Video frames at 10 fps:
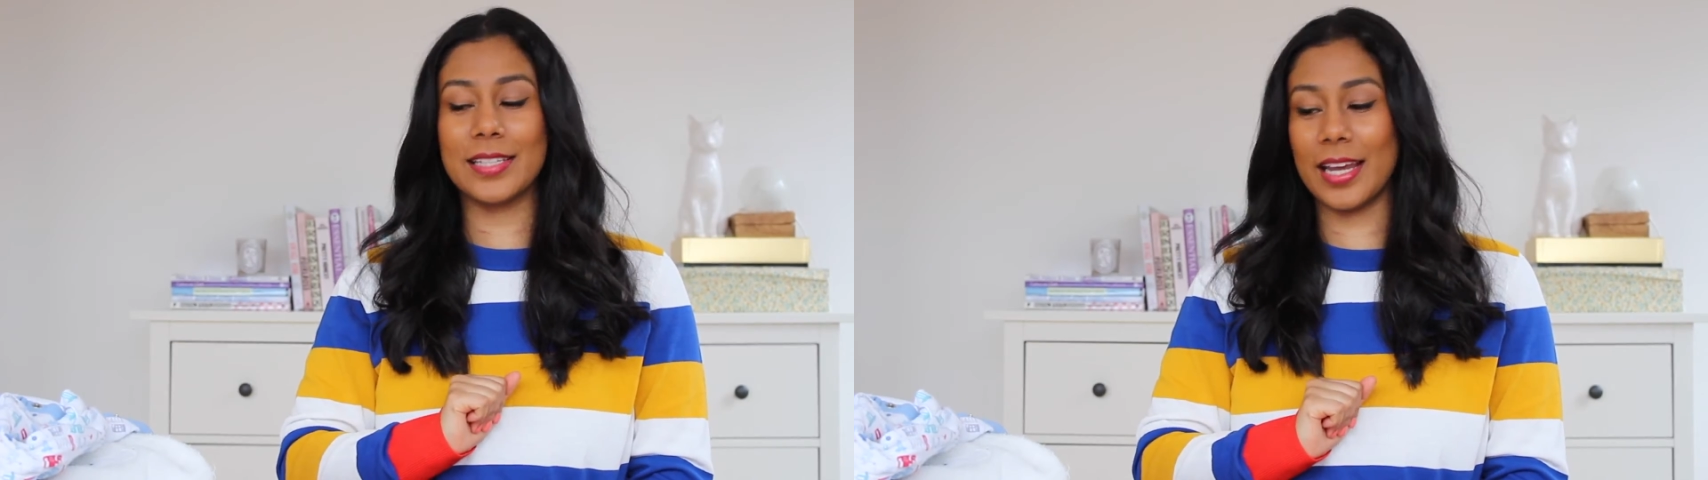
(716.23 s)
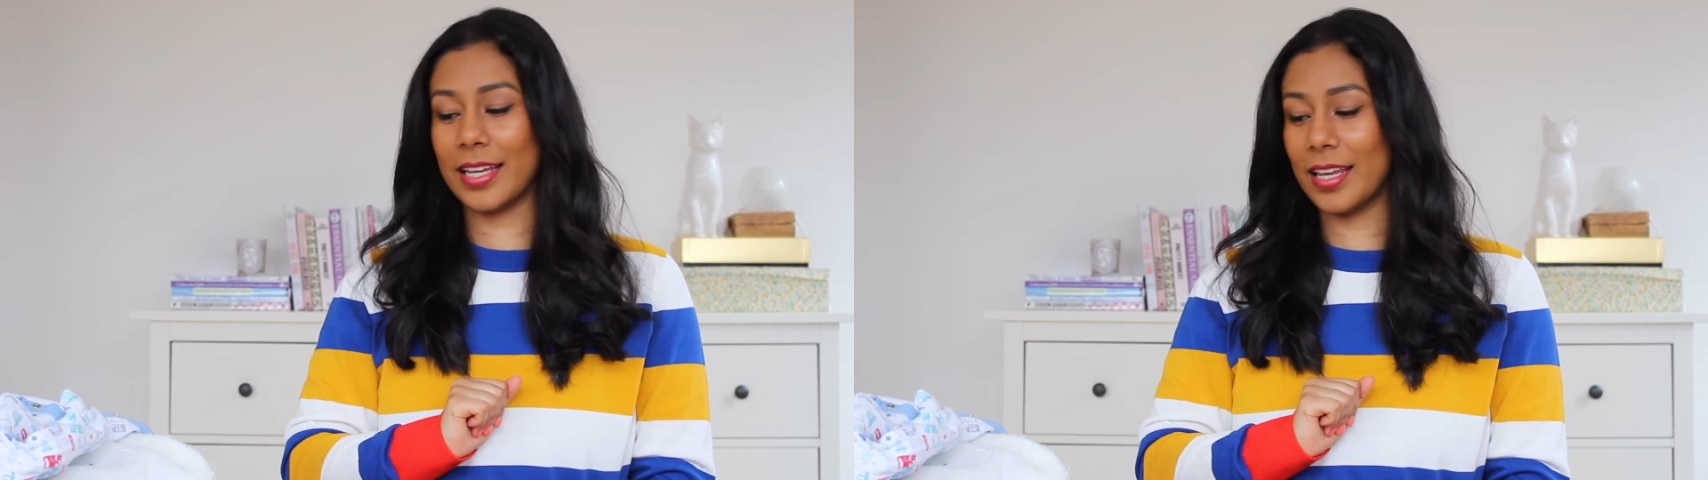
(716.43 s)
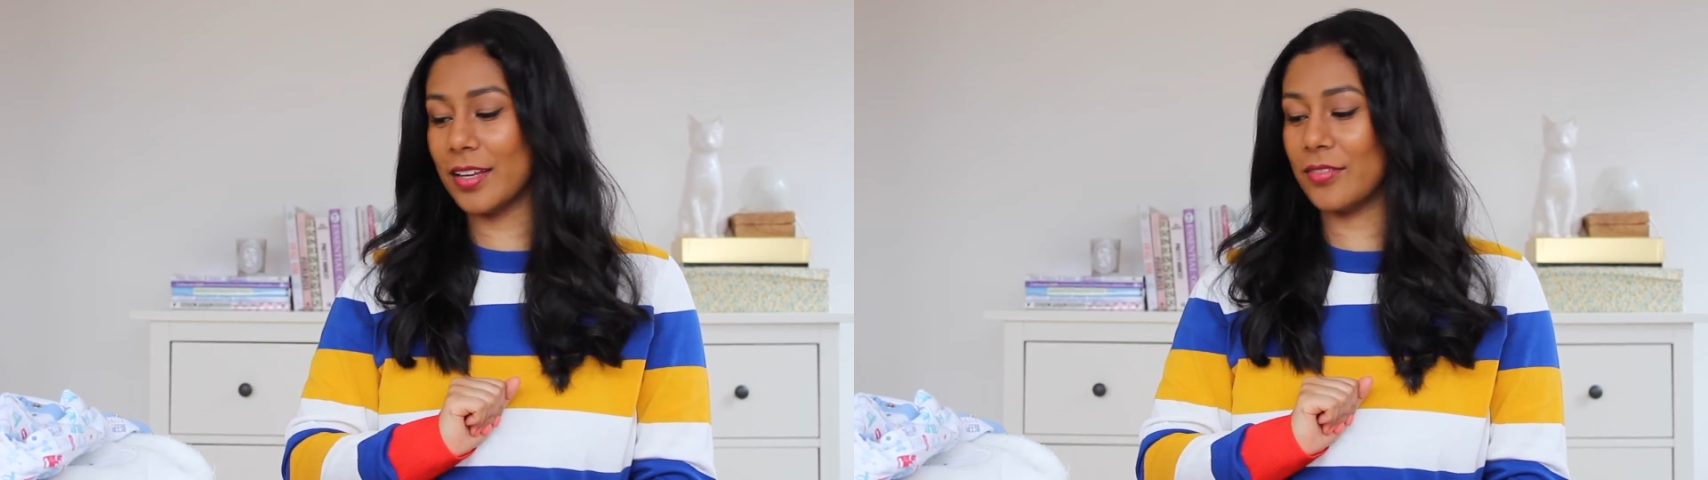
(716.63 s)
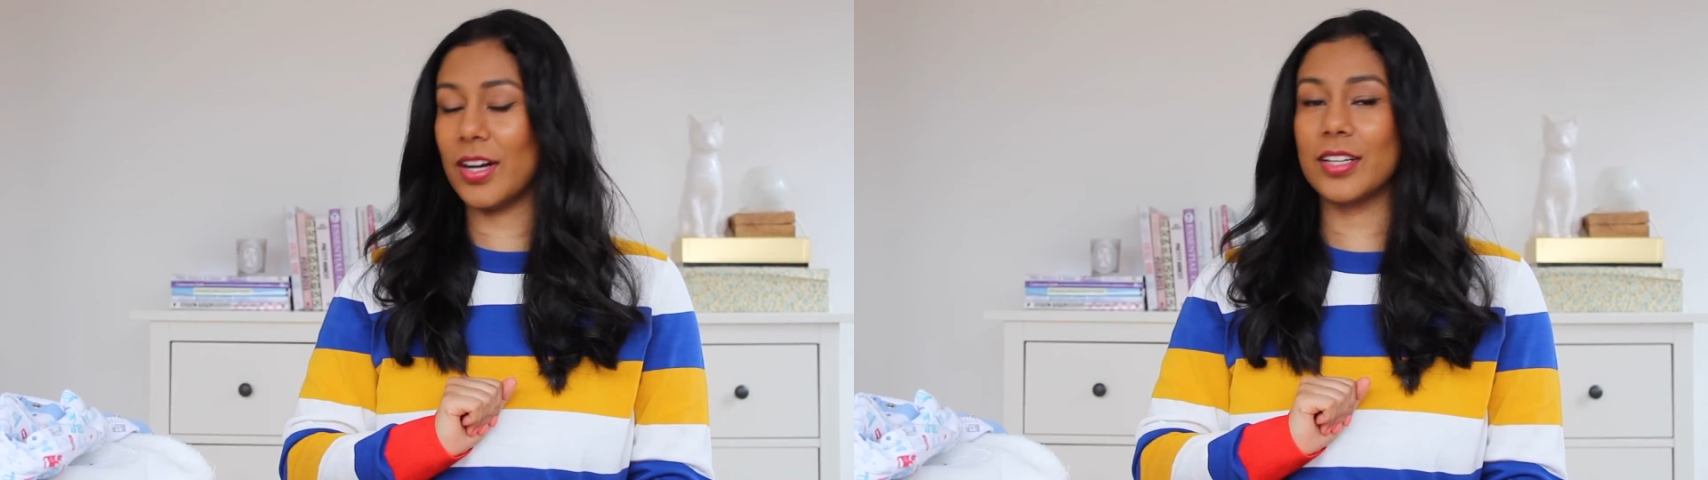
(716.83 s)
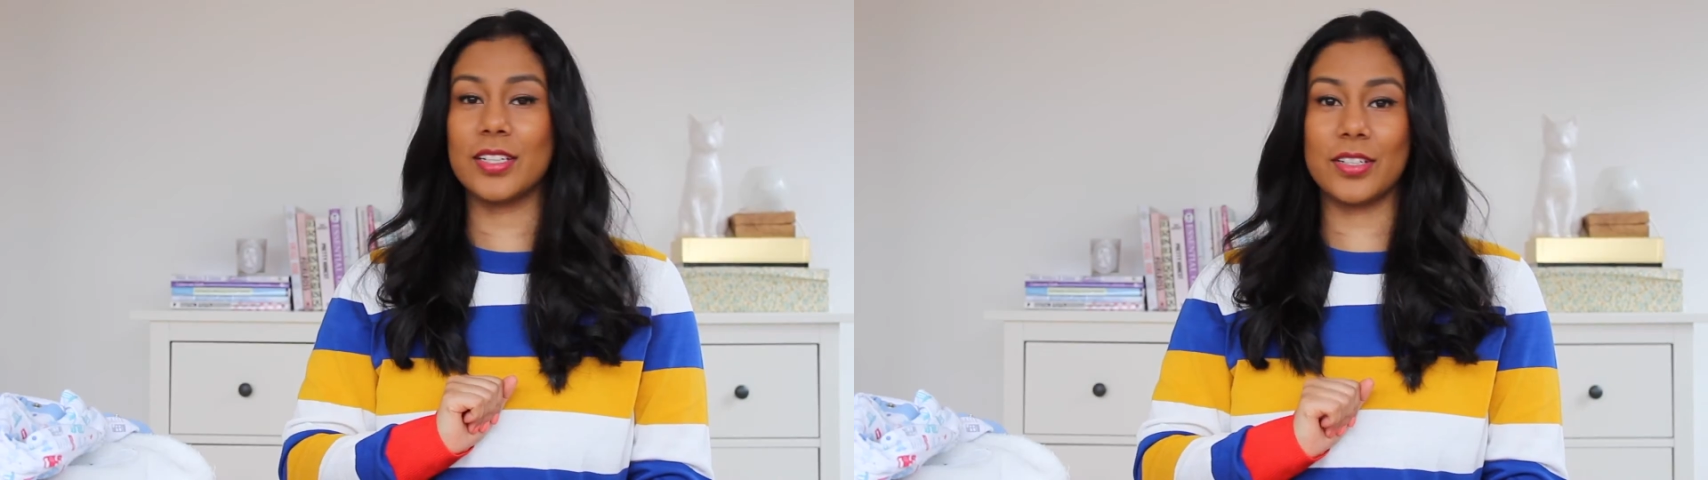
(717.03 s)
taking
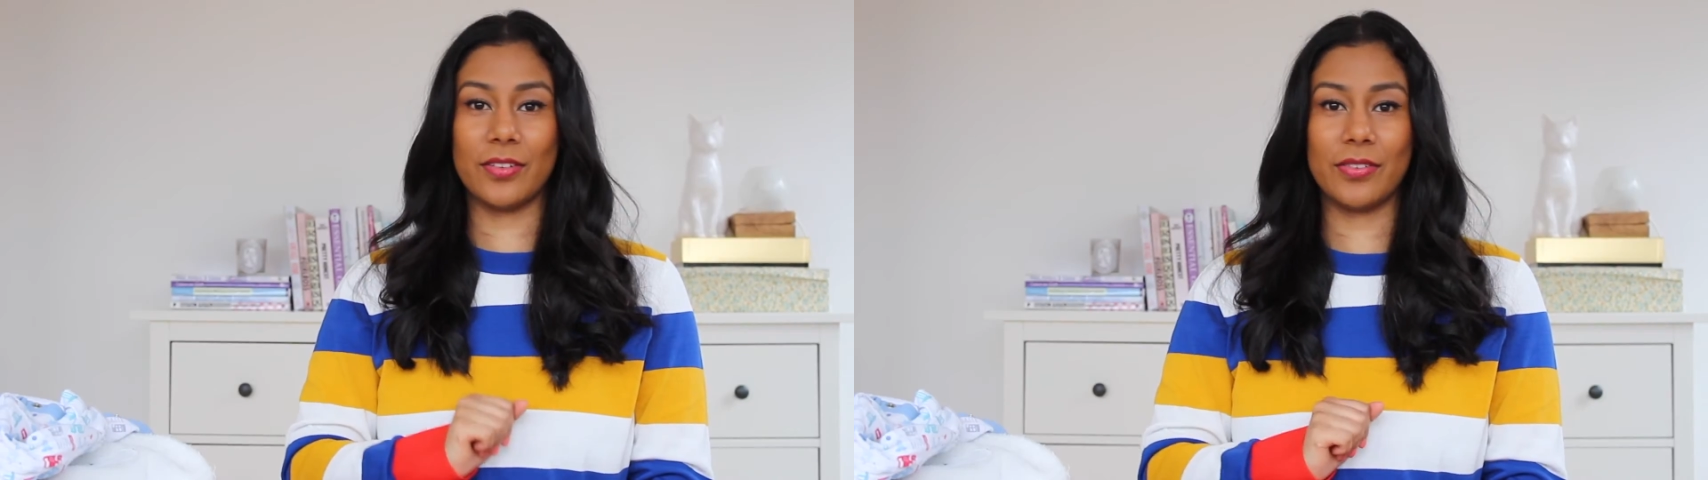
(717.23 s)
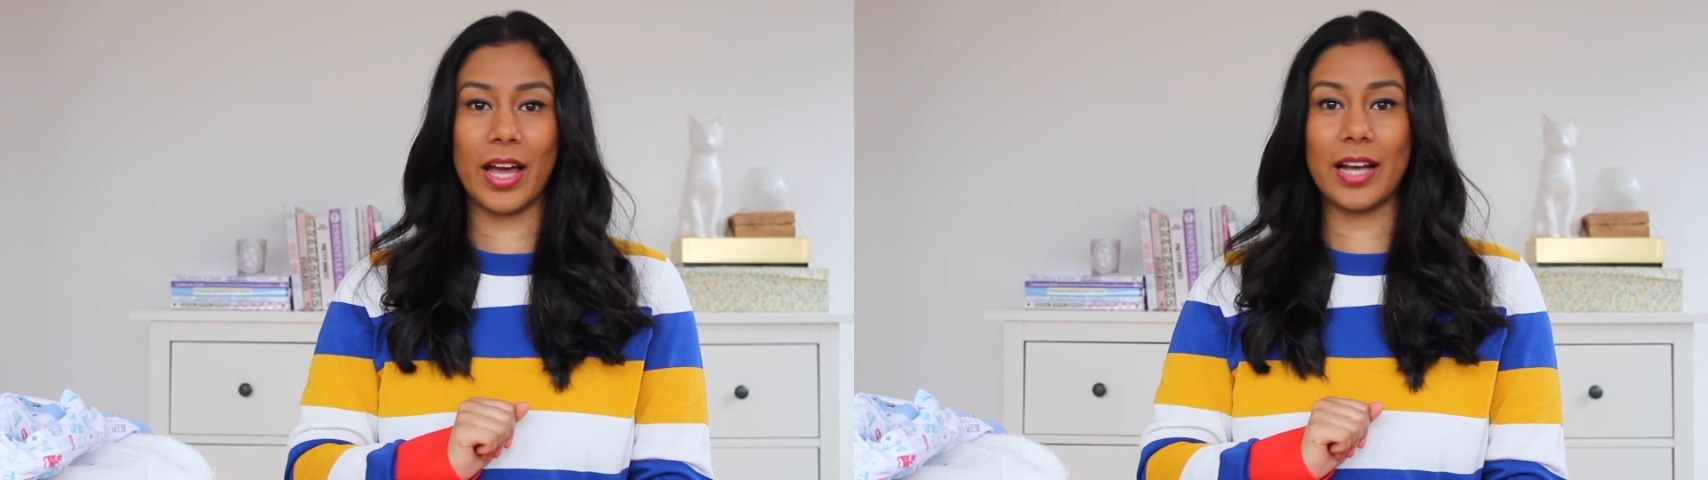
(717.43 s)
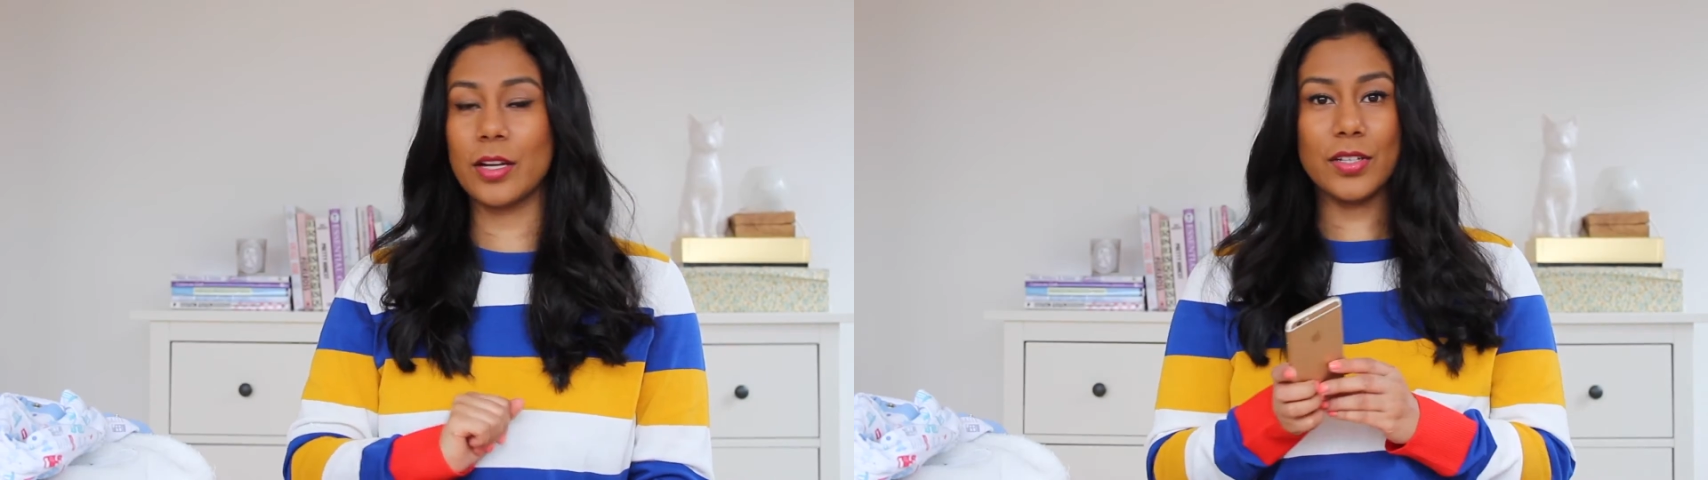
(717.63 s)
advantage of that.